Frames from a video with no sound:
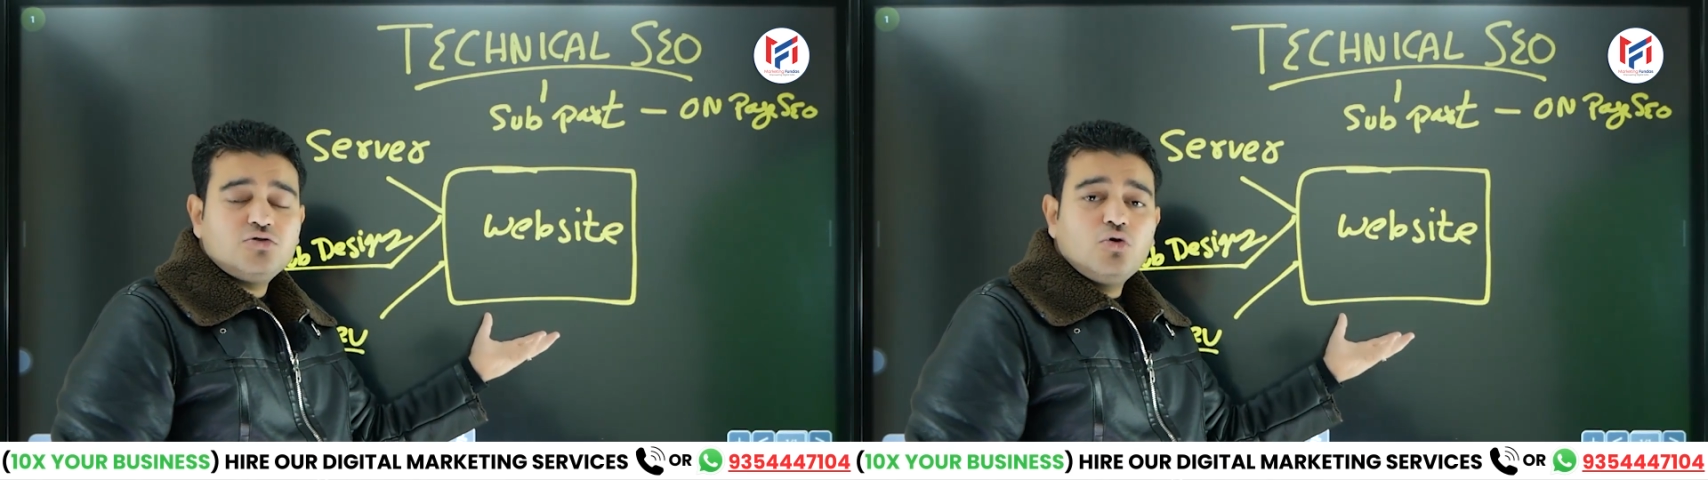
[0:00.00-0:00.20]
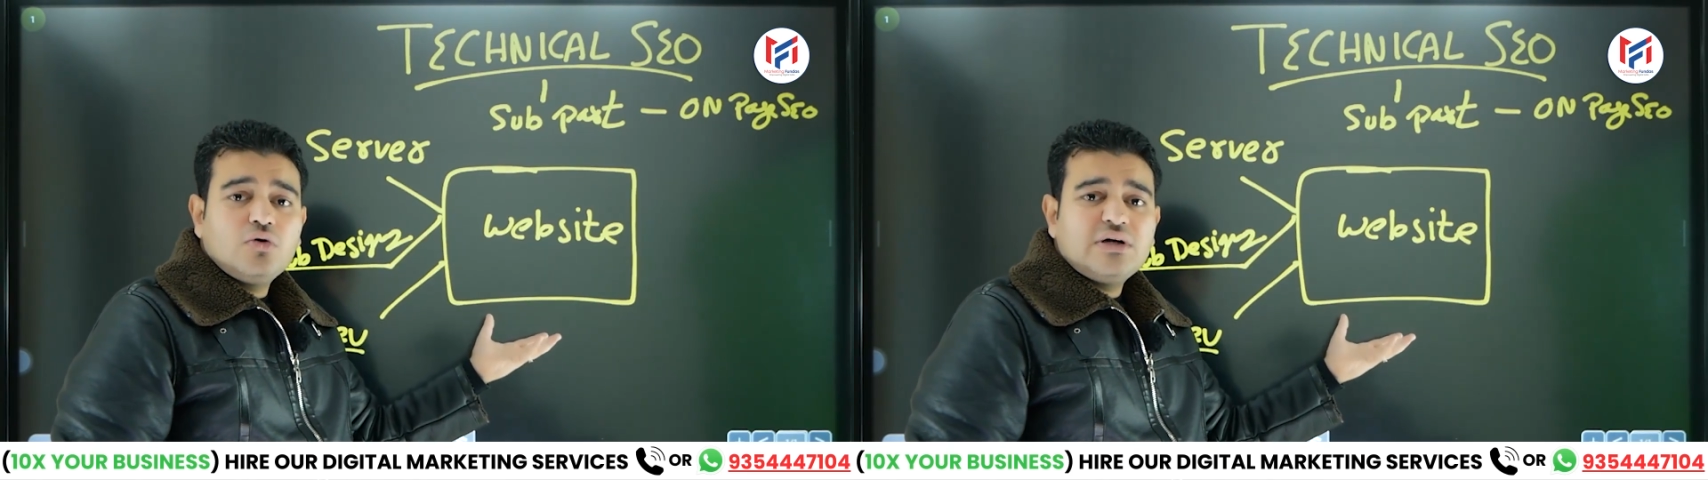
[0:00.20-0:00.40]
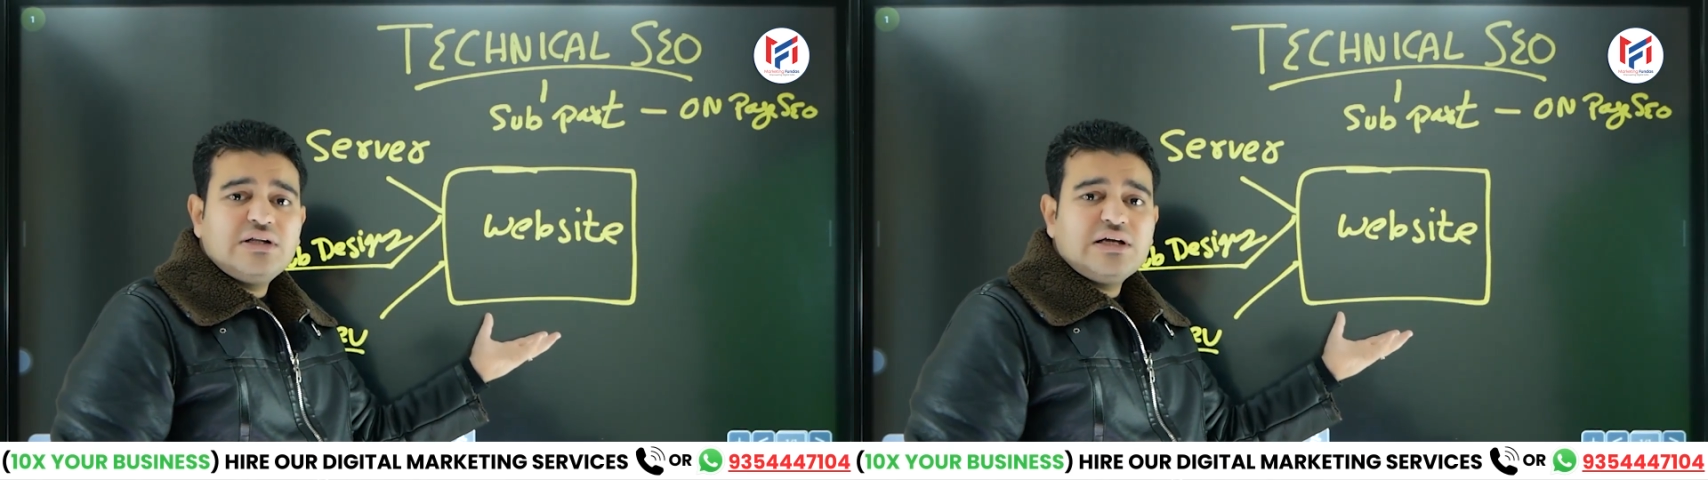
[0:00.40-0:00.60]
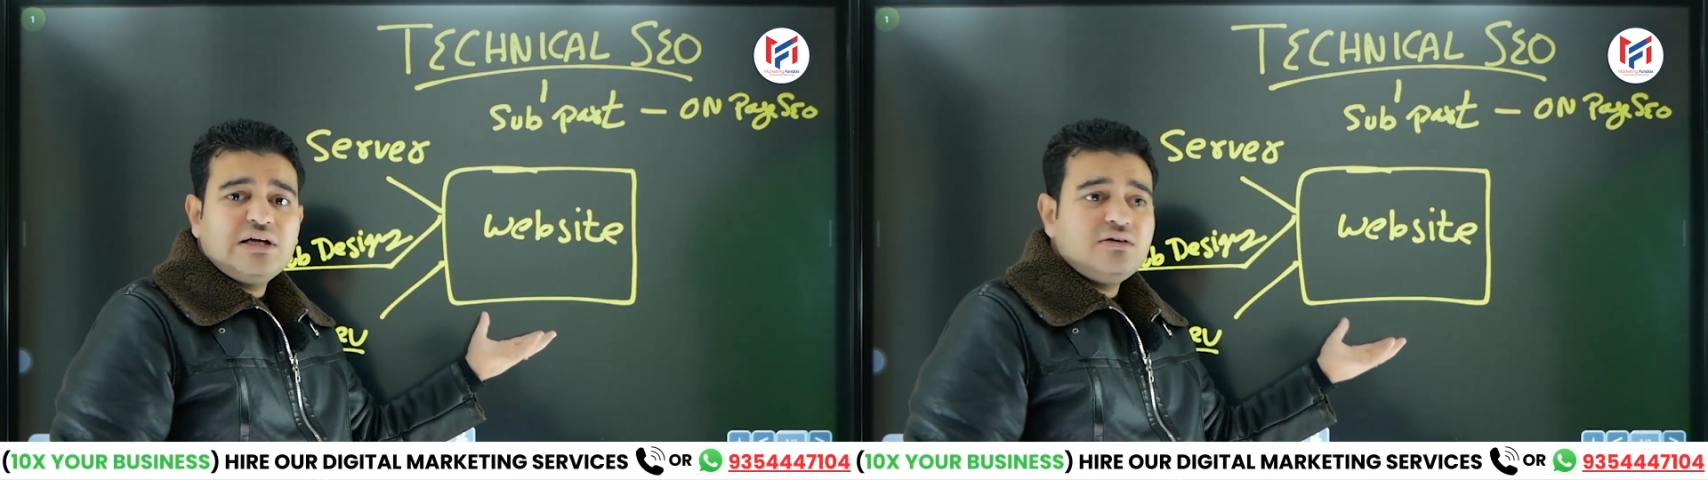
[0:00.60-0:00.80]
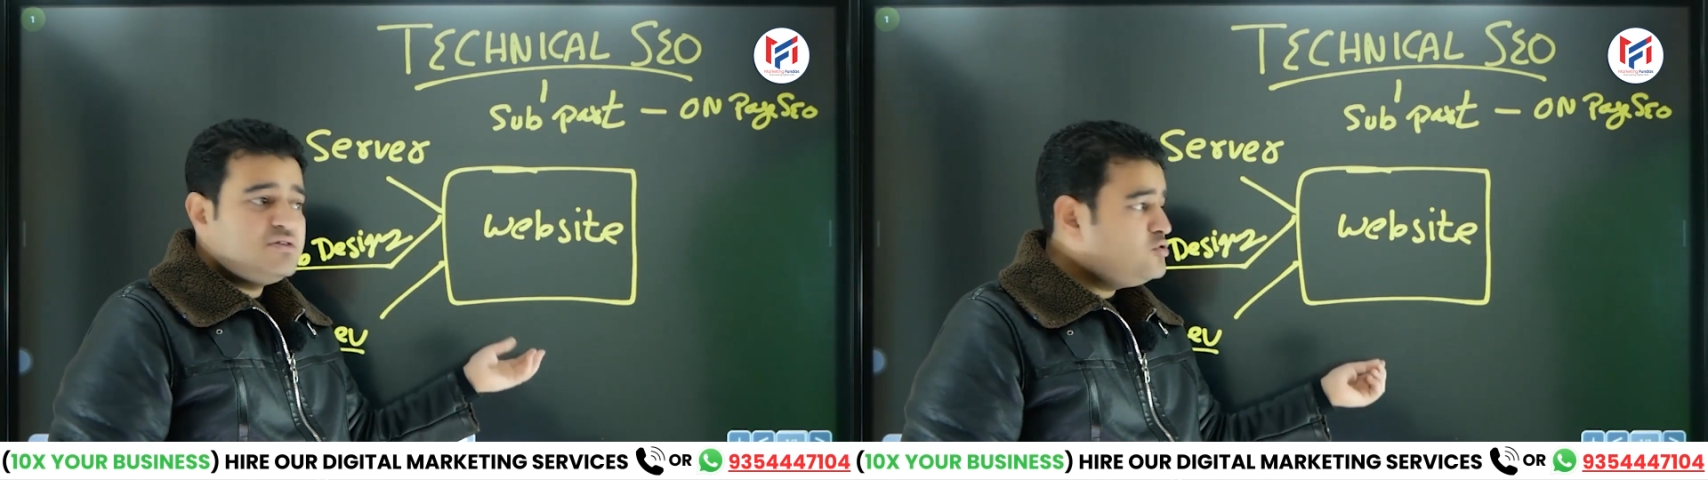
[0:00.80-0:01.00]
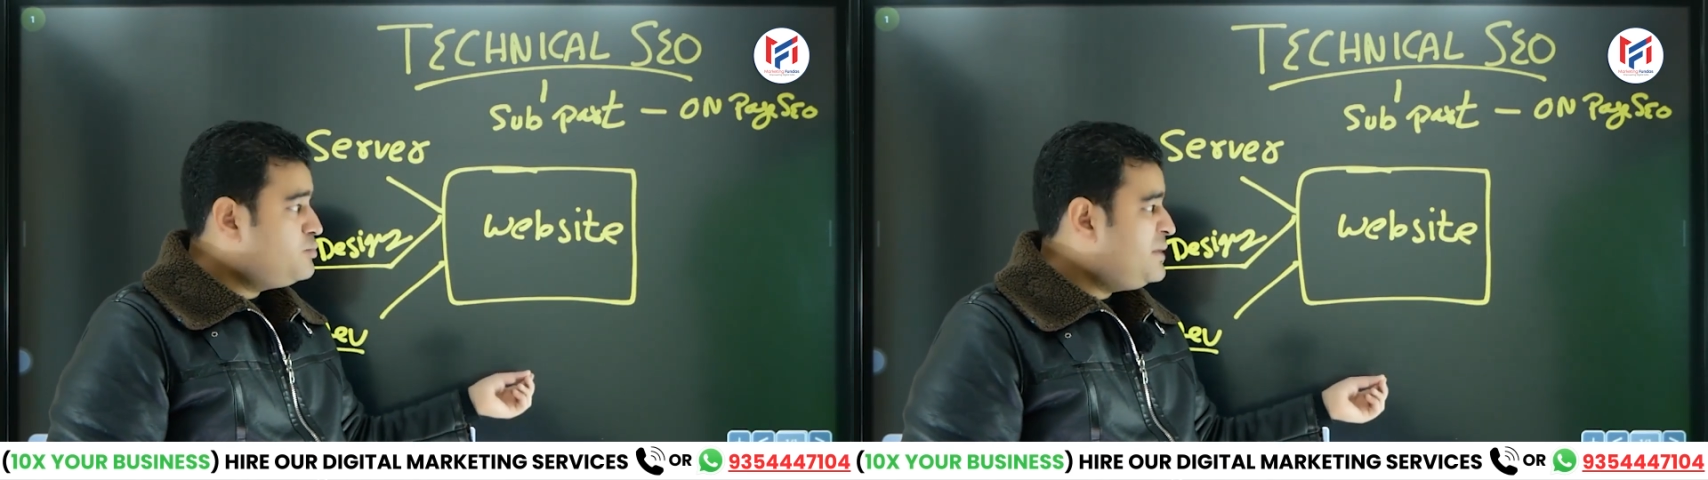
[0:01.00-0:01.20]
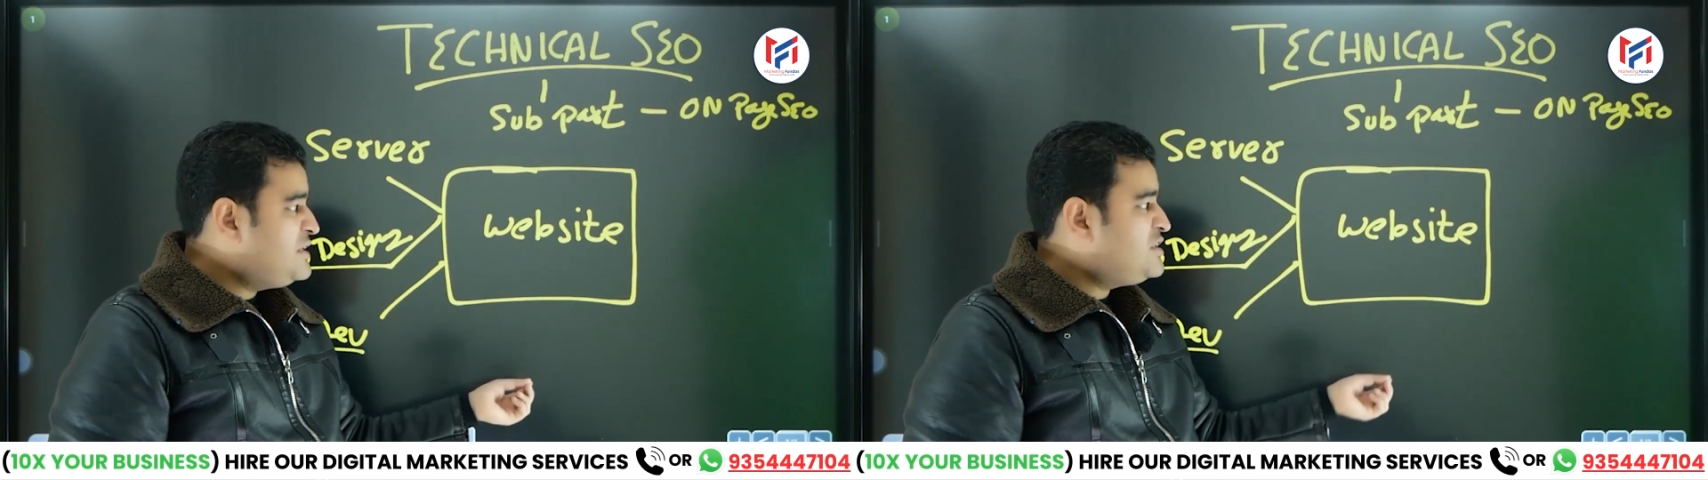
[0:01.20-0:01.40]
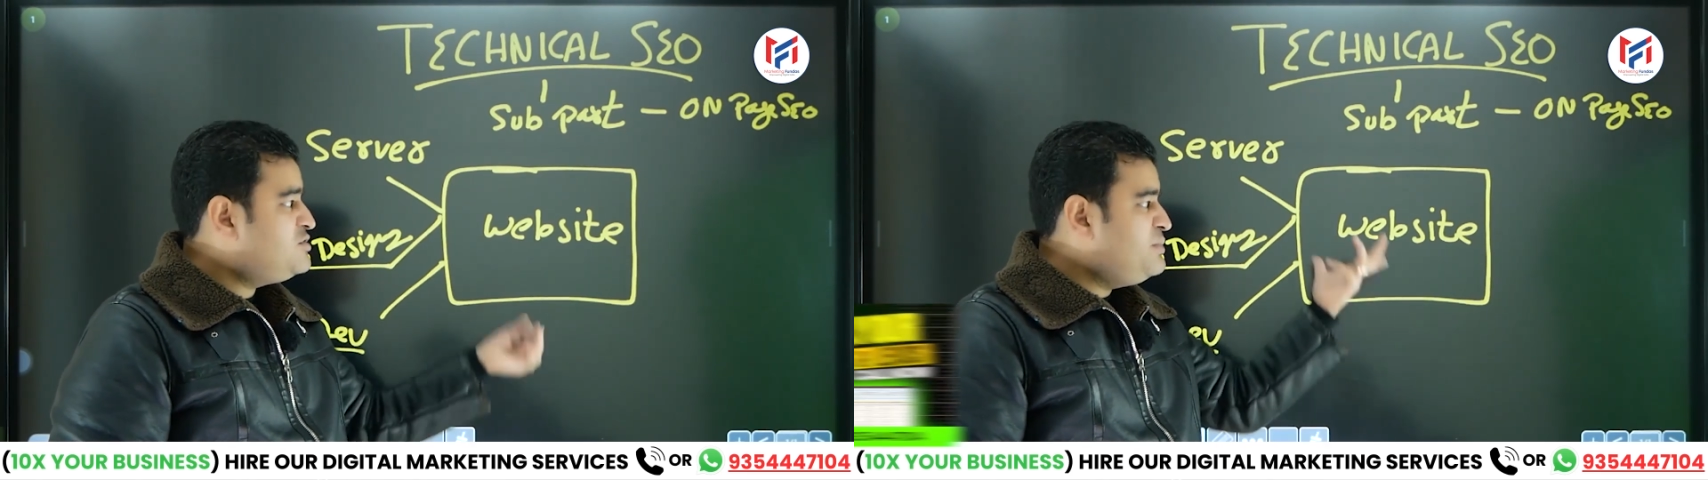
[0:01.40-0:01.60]
It will make the page's
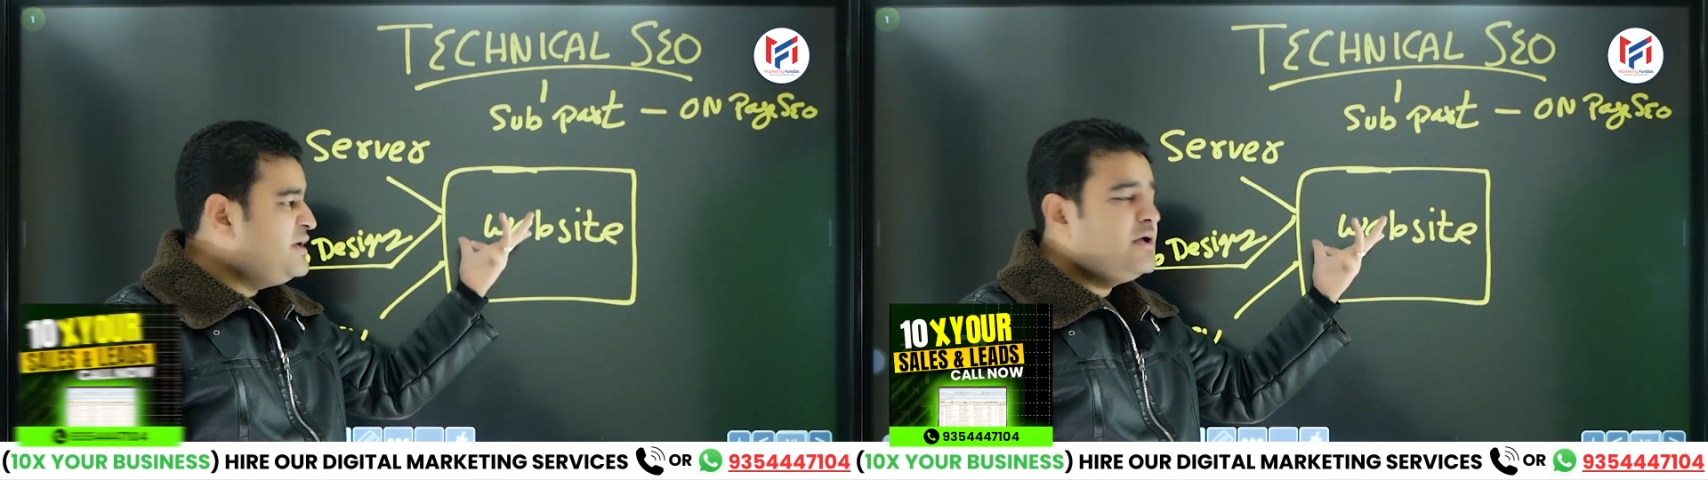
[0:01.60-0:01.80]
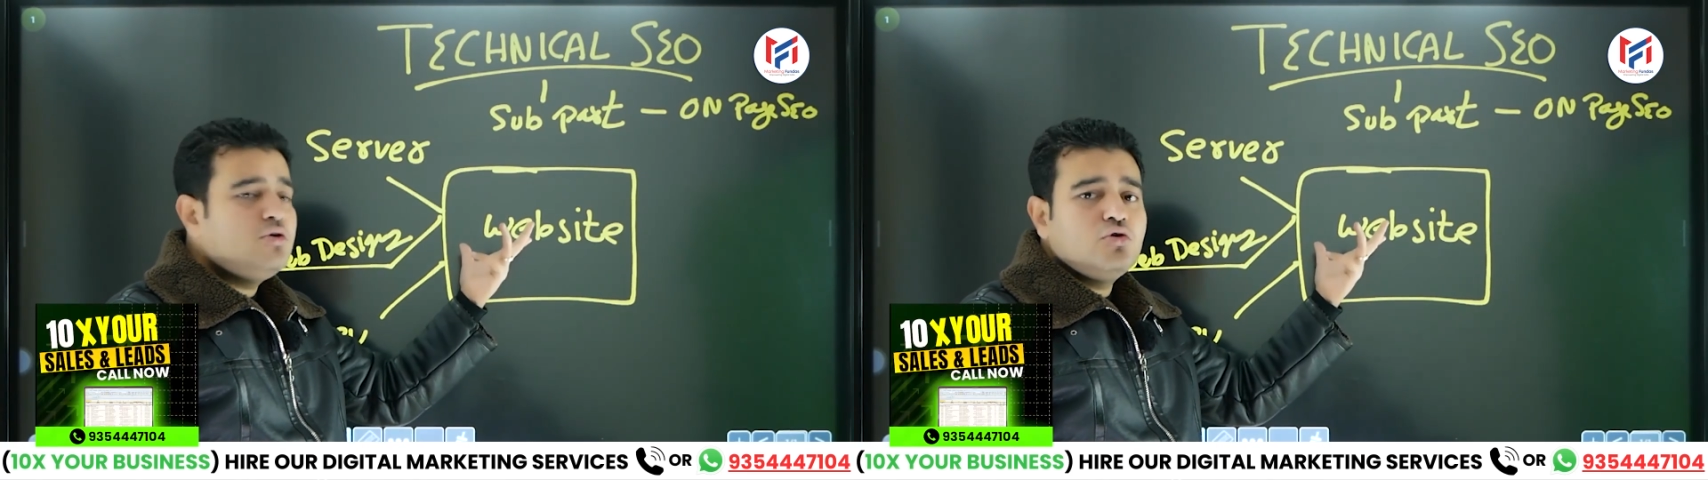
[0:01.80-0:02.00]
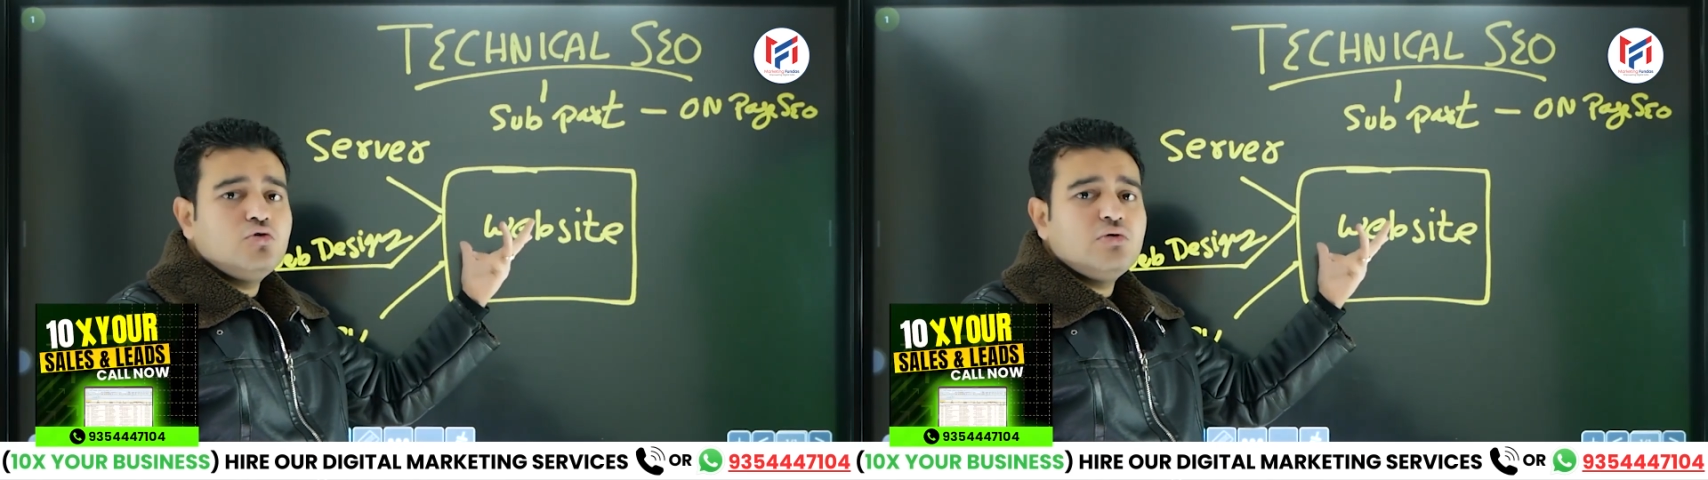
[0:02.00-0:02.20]
loading speed slow.